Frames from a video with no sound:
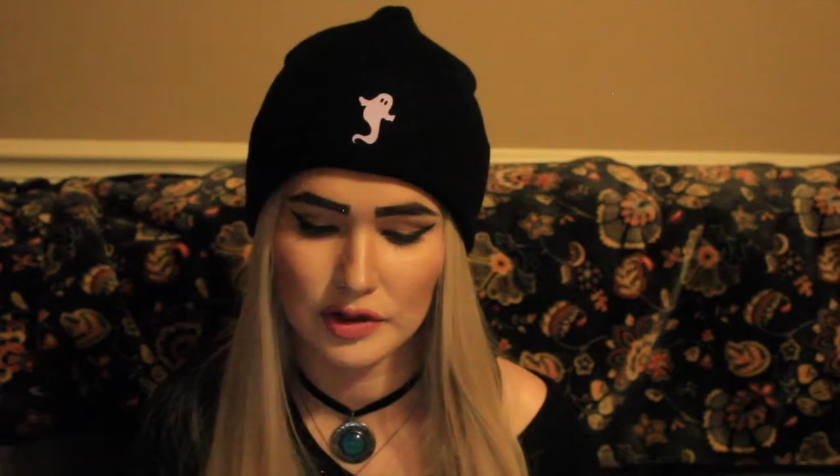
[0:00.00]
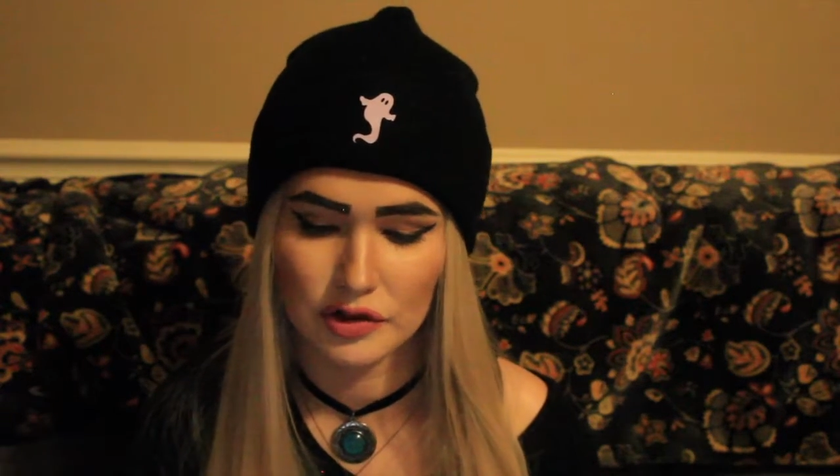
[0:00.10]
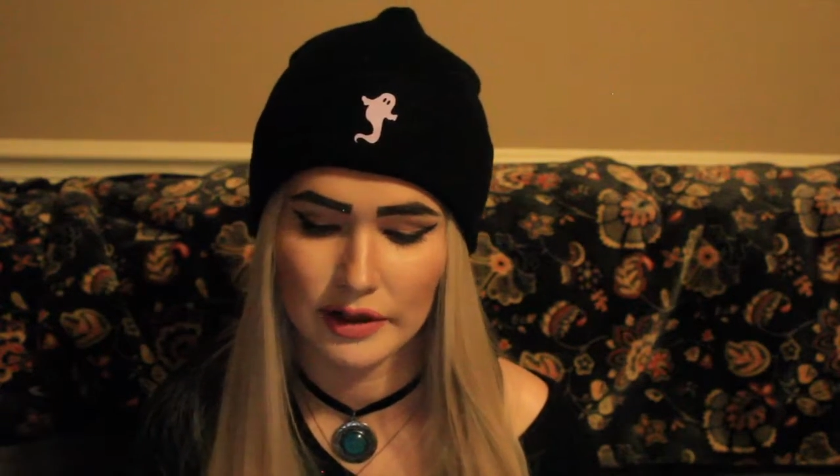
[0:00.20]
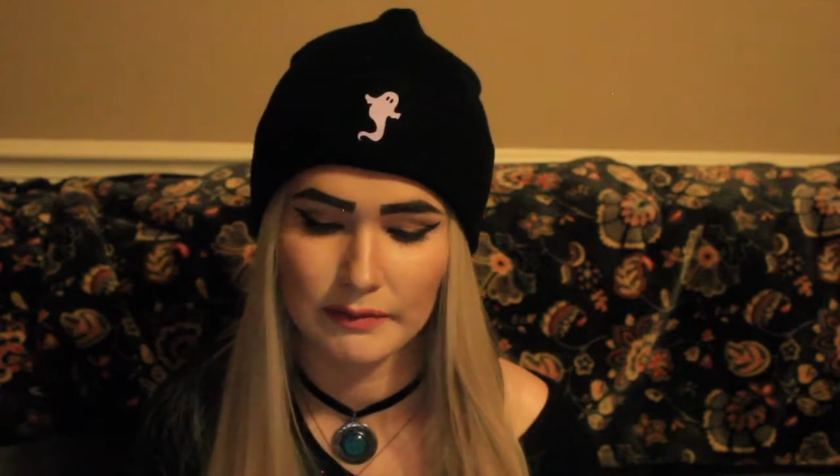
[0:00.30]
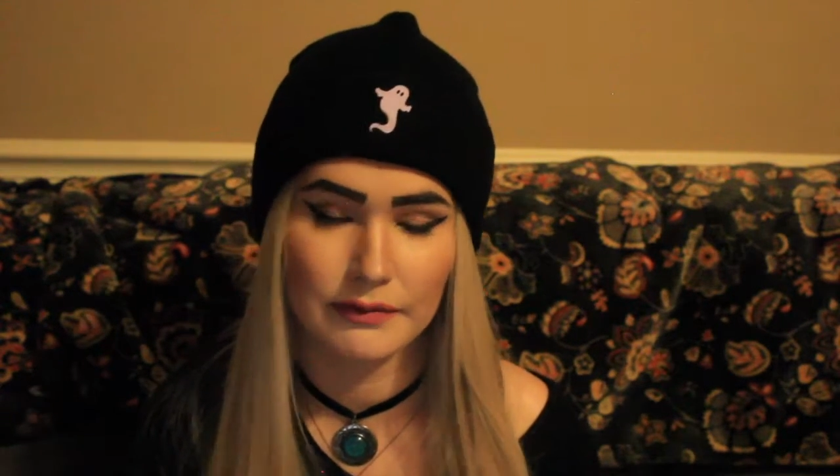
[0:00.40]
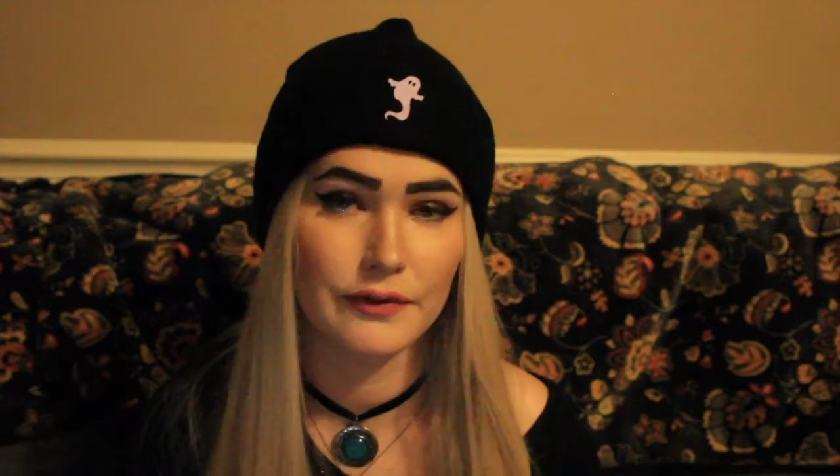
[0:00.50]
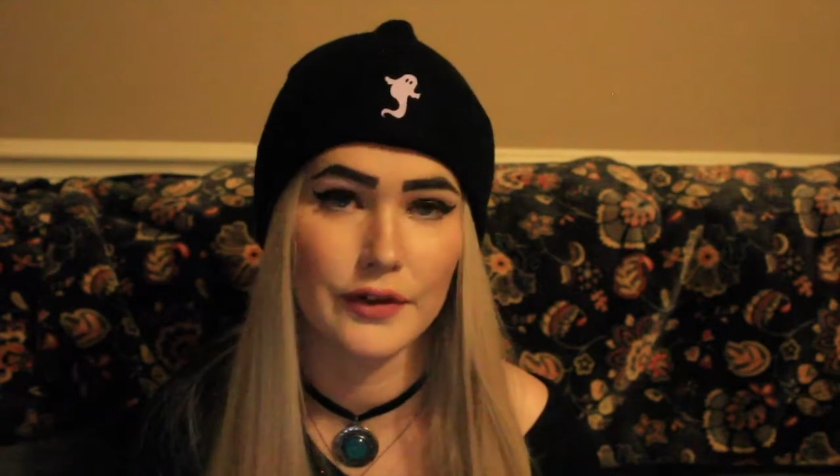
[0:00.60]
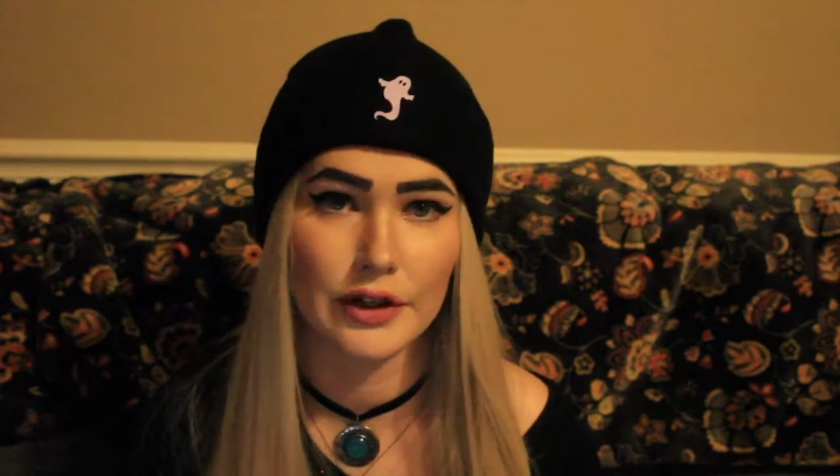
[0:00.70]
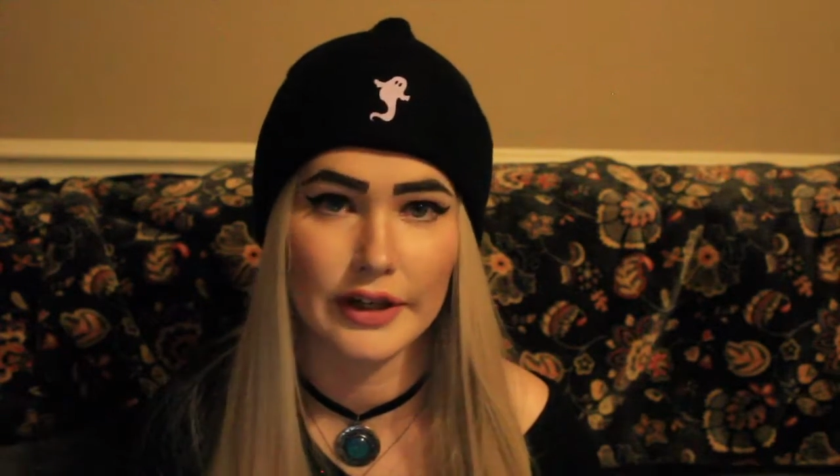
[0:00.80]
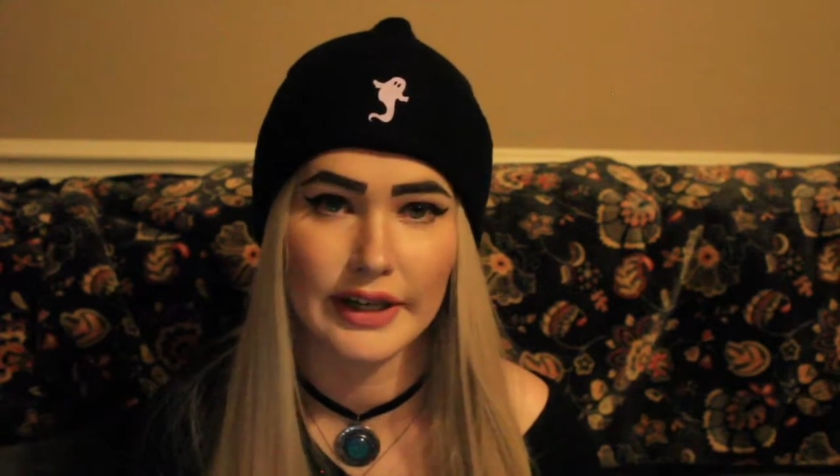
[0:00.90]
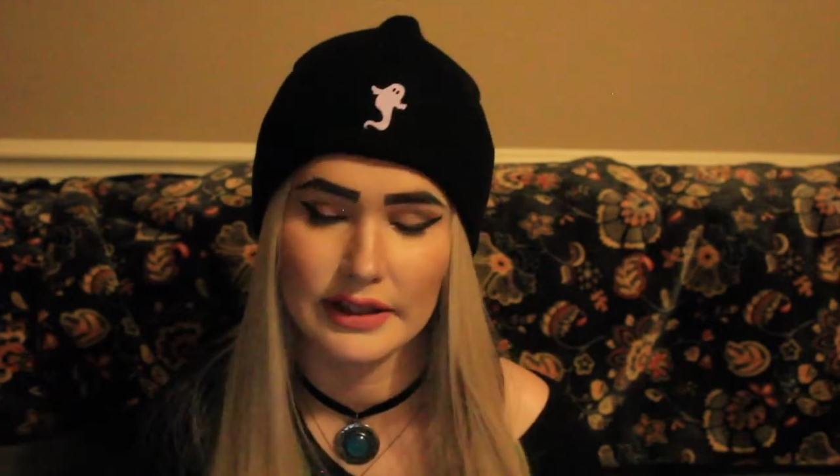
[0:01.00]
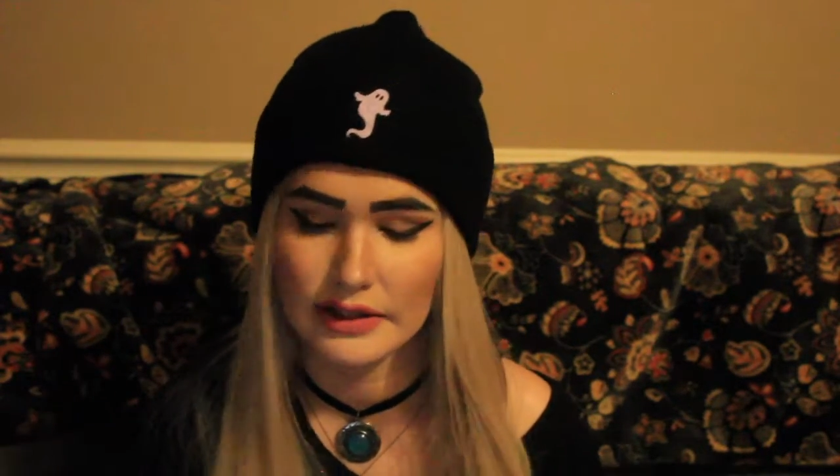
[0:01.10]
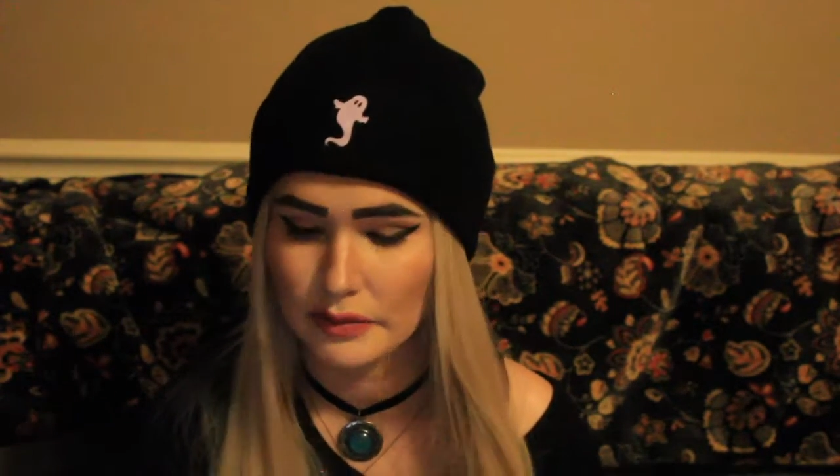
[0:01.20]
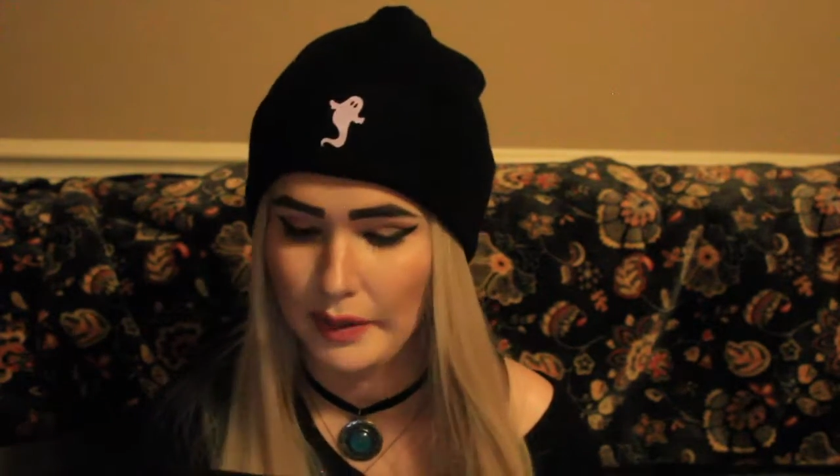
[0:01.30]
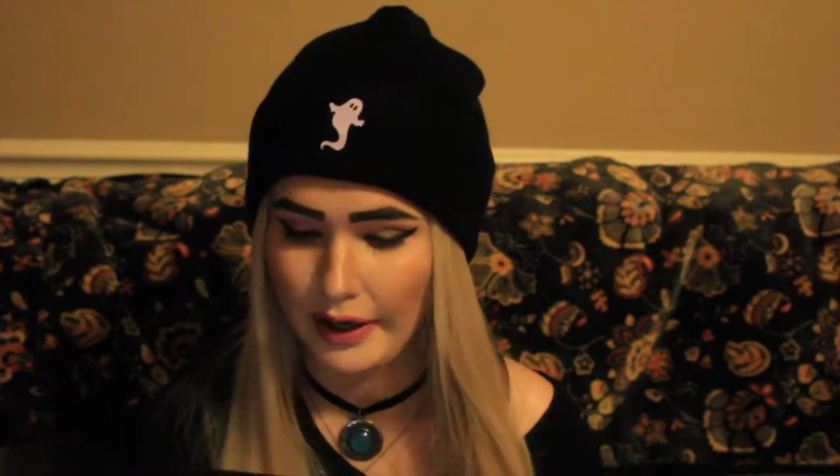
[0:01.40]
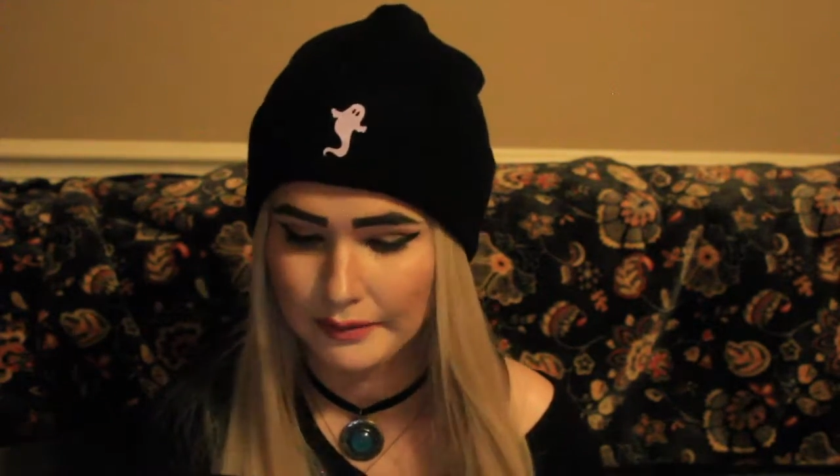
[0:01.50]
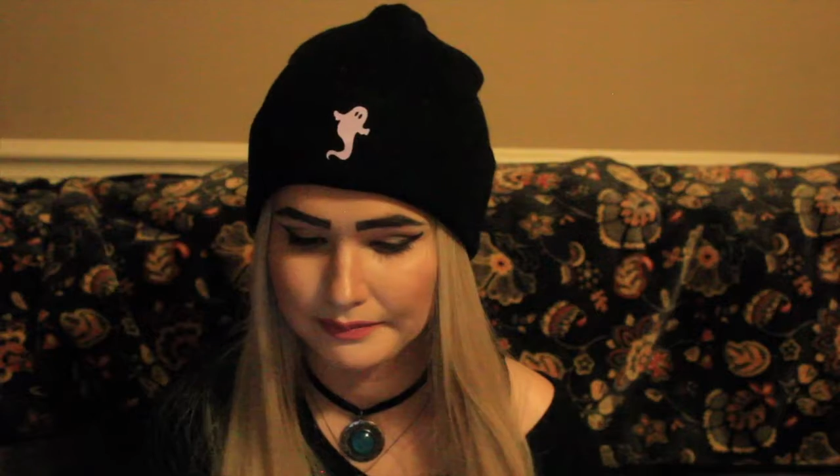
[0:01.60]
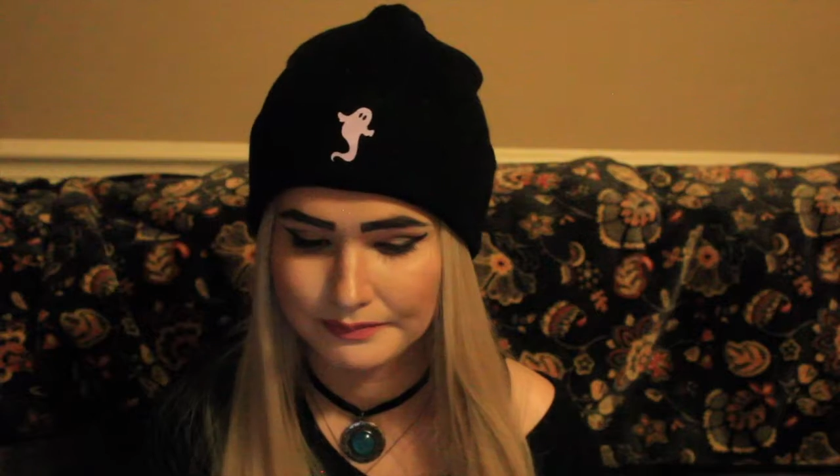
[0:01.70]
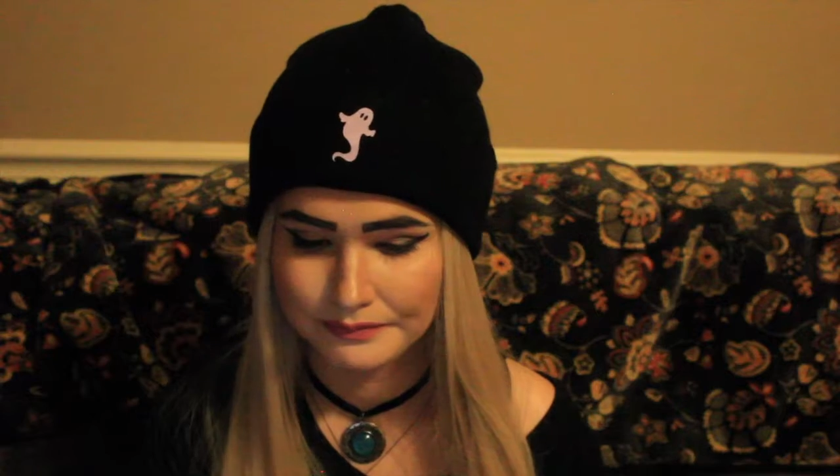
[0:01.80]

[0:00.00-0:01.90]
extreme fury and despair.